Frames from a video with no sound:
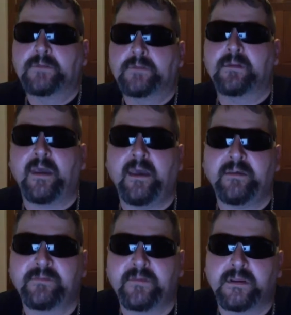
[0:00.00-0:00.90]
the
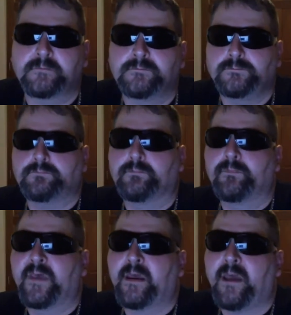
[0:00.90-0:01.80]
last thing
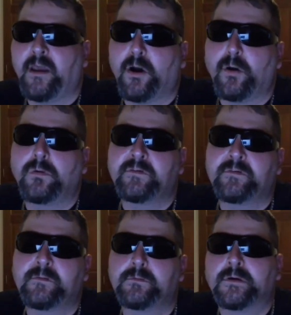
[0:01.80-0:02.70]
that I always
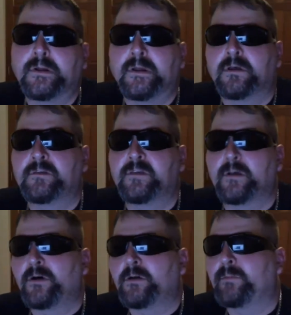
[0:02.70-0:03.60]
do, because
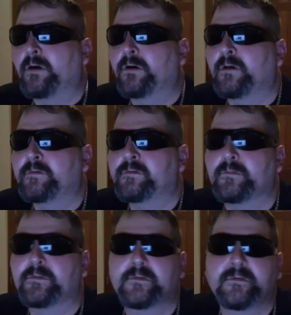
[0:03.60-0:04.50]
I'm all about
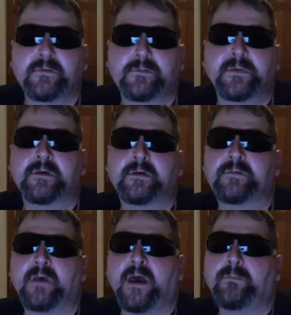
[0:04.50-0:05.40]
customer service,
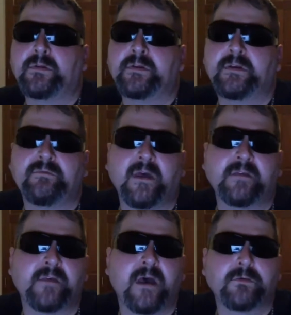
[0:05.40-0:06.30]
because I believe
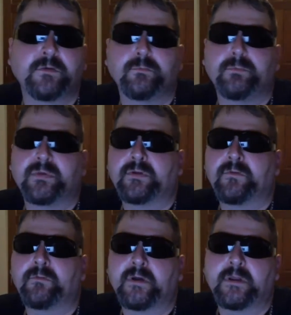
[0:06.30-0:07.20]
that's how you build
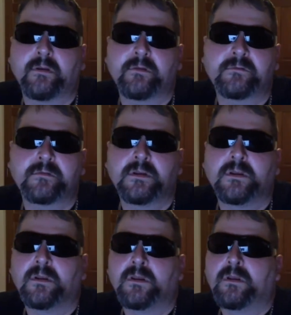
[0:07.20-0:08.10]
the whales.
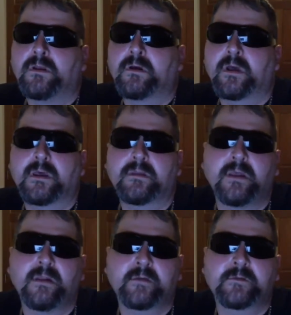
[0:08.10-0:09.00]
Okay,
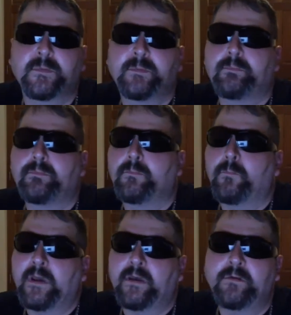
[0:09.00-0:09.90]
they like to be,
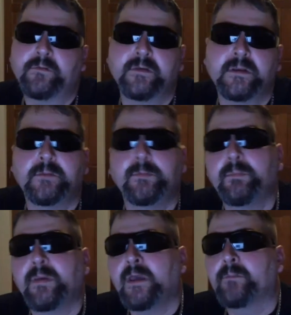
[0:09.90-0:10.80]
whales need to be
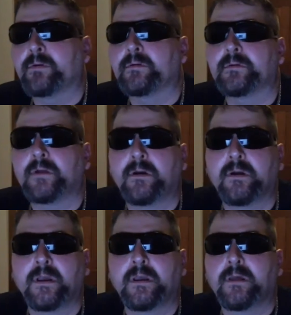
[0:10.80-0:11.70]
pampered, all
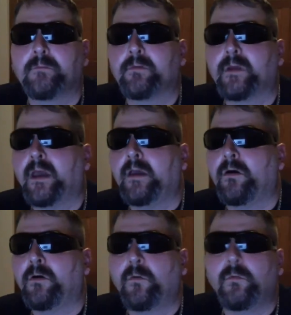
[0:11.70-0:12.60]
right? And what I
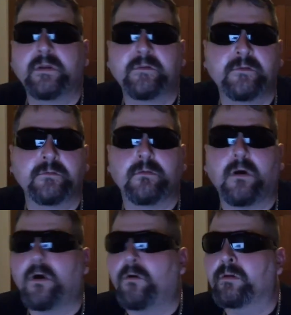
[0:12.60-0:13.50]
always do,
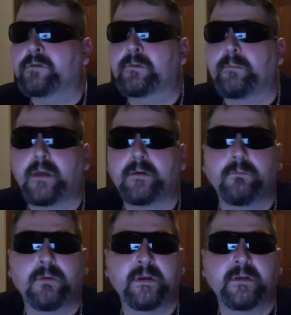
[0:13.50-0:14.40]
always, no matter
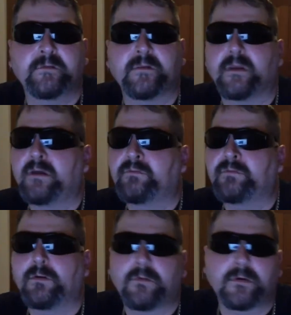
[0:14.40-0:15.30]
what it is on
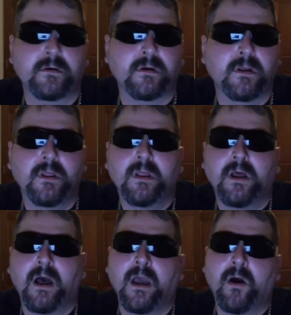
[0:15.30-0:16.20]
every order,
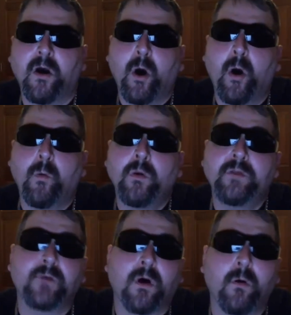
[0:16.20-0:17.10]
I
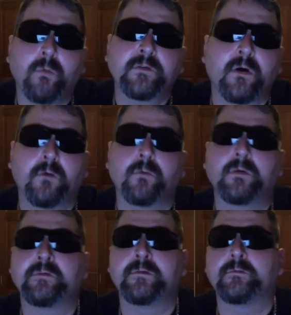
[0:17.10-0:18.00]
always, always,
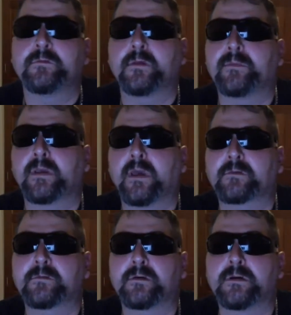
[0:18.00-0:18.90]
always do something
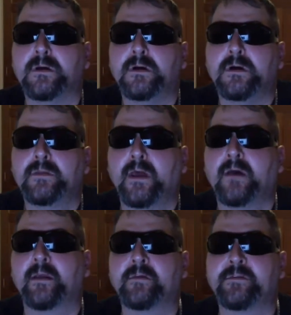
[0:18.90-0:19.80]
extra. Now,
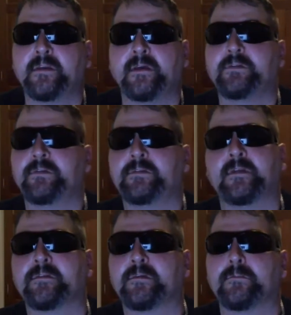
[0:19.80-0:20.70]
like I said, I just
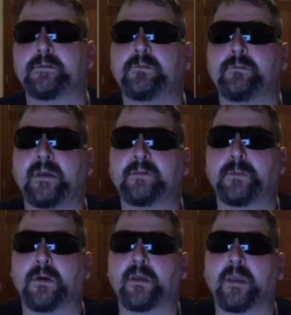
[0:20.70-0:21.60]
sent someone to a
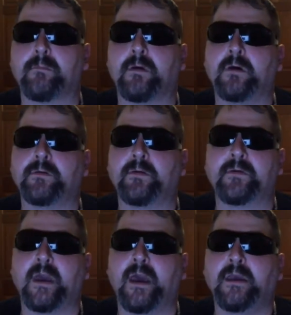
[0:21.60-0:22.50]
baseball game. Another
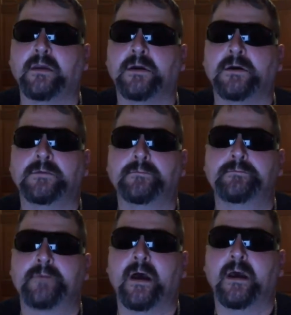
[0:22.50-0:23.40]
guy,
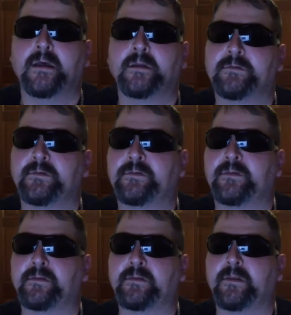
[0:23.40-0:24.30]
I just
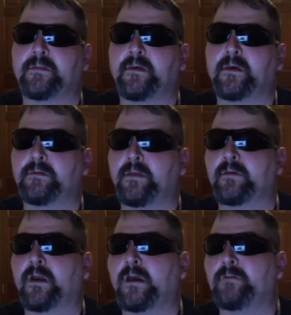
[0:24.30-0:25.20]
sent another
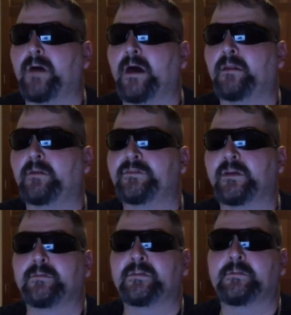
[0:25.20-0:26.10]
guy a bottle of
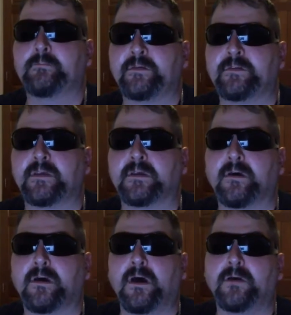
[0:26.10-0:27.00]
Jameson whiskey.
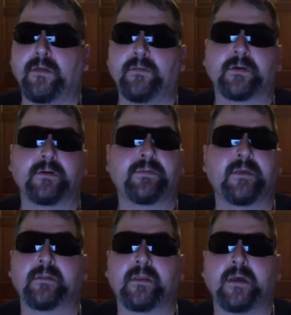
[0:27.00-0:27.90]
Another good
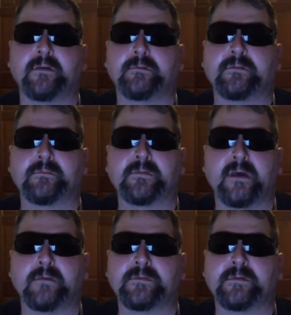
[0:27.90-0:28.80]
thing that I do
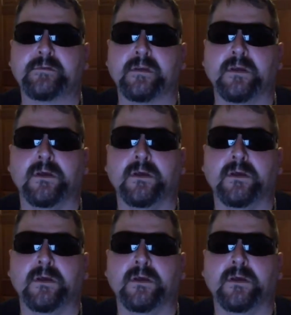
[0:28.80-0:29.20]
sometimes is